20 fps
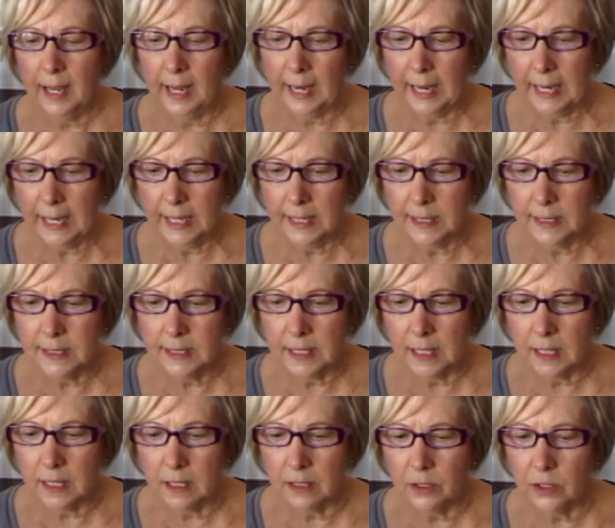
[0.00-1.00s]
and
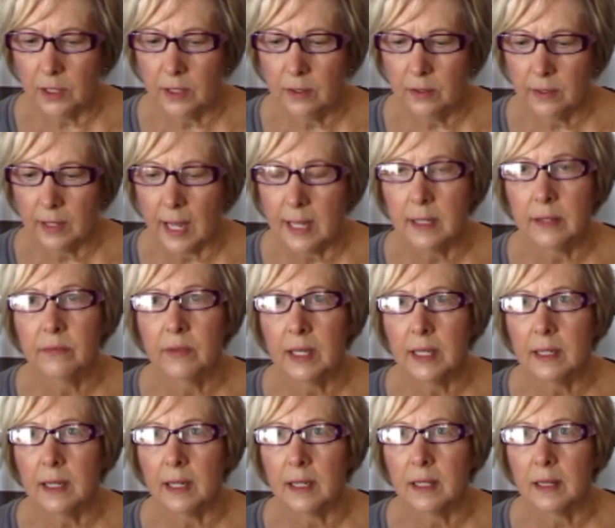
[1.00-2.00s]
uh, you kind of
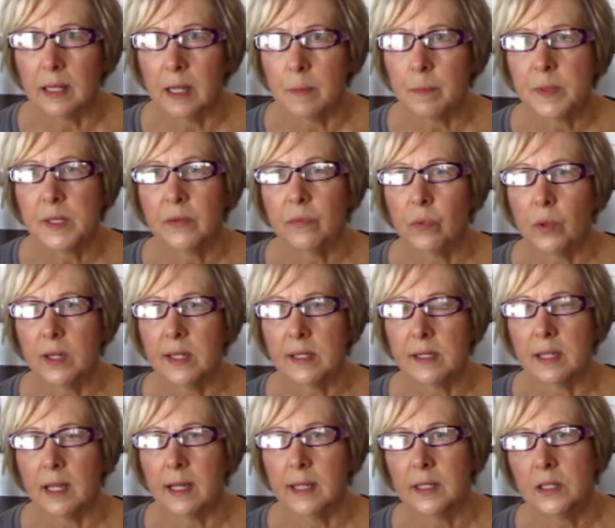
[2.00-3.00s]
get a glimpse of what
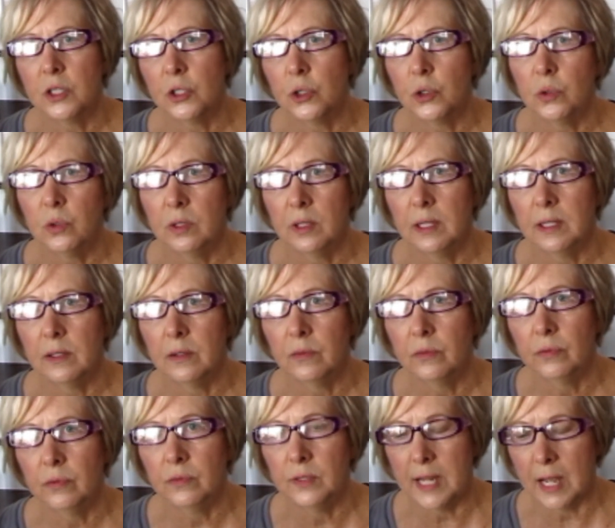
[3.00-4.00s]
it's like to
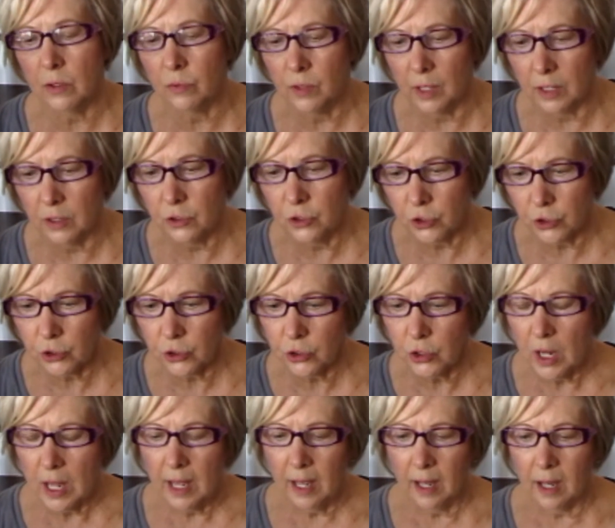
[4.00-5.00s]
live down
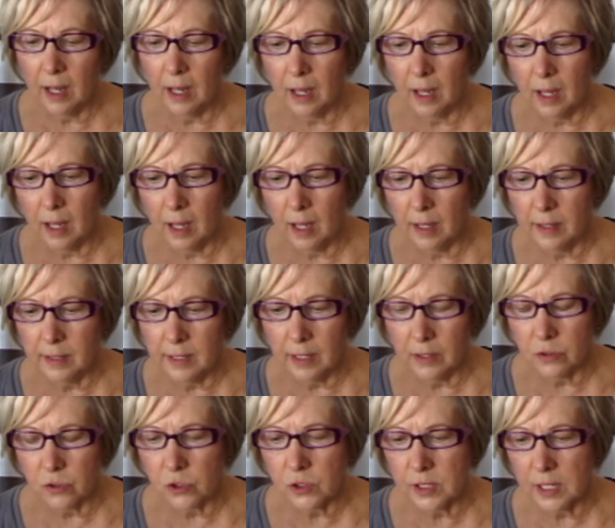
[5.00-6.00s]
under uh, on the
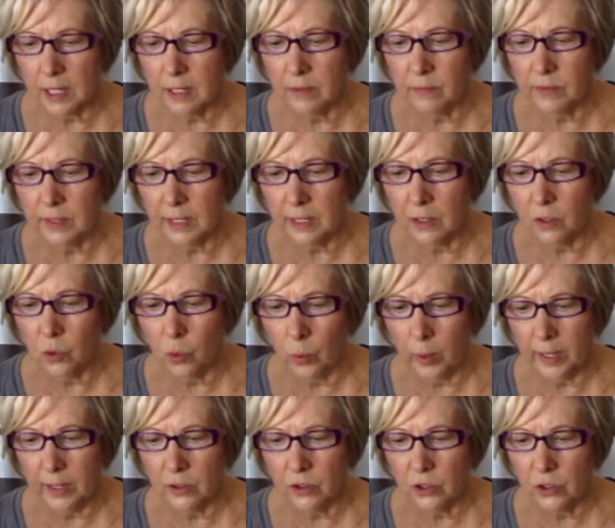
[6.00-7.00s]
other side of the
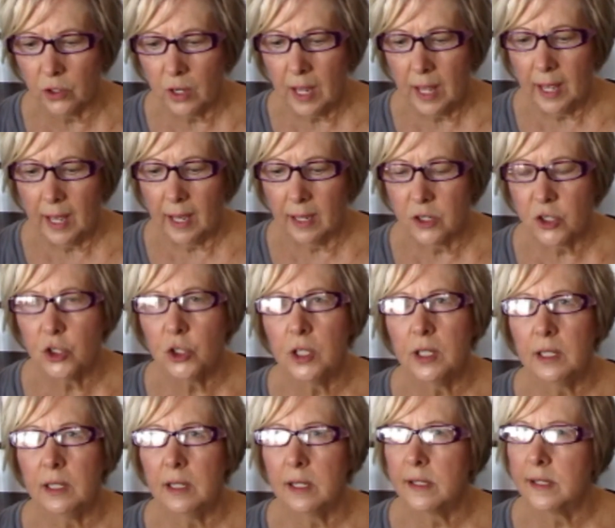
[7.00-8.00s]
equator.
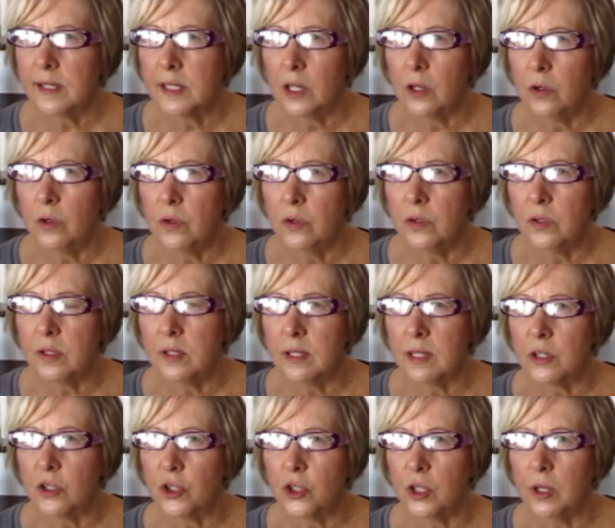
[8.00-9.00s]
She
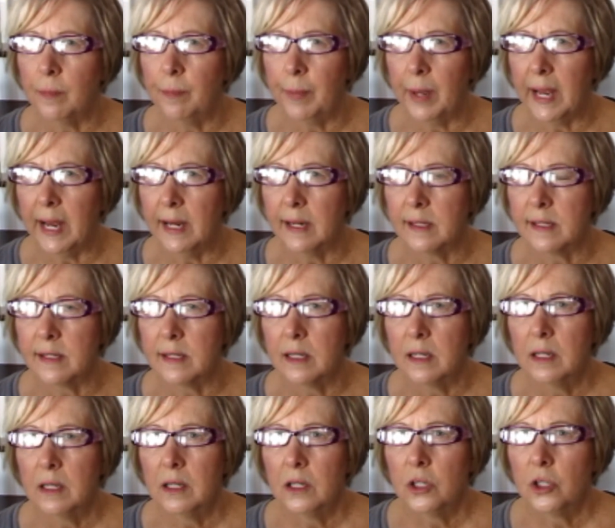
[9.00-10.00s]
sews, she
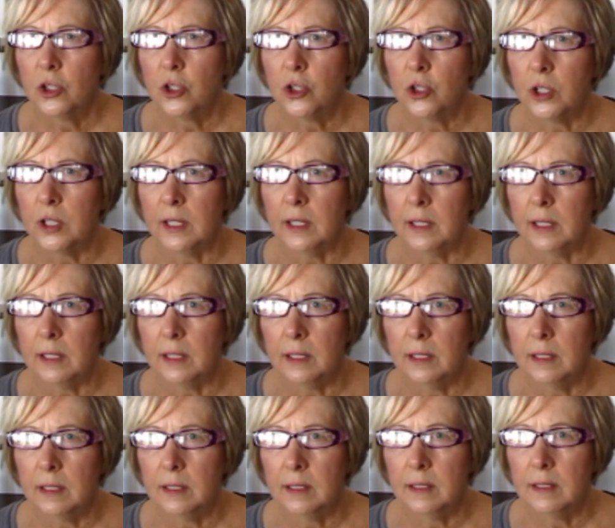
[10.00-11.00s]
bakes,
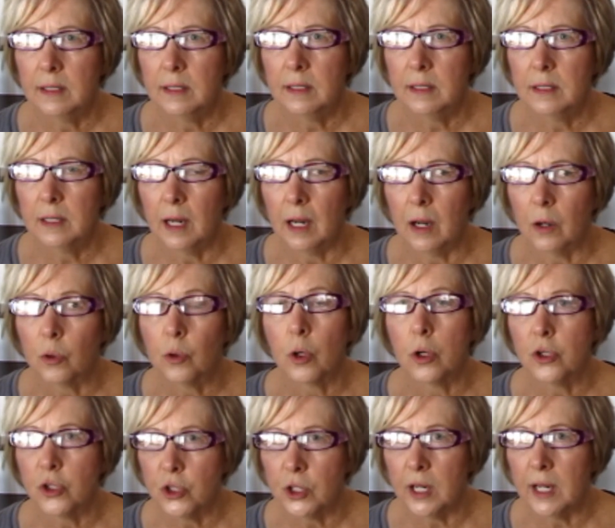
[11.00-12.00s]
she uh,
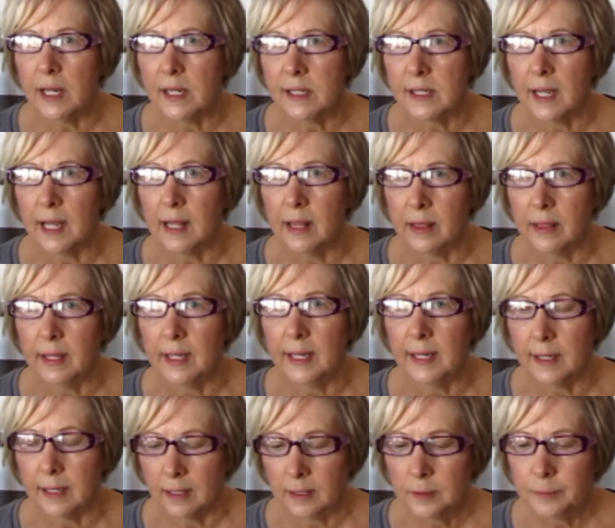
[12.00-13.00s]
crochets, I
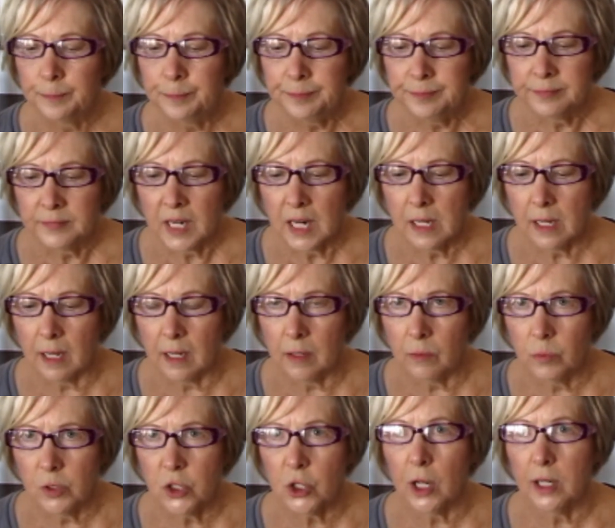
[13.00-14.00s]
think,
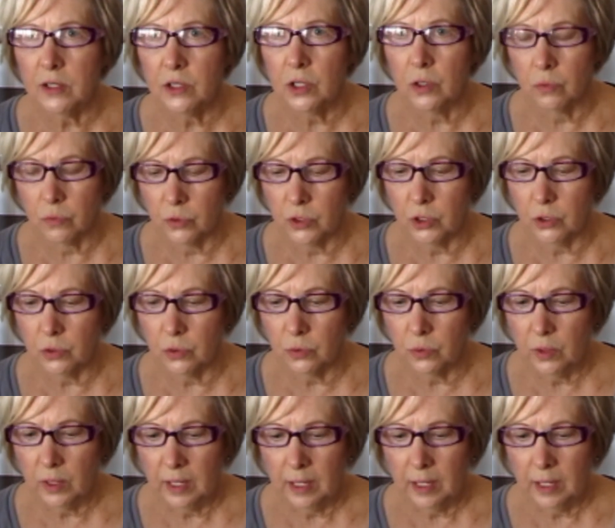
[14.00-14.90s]
uh, which I don't do.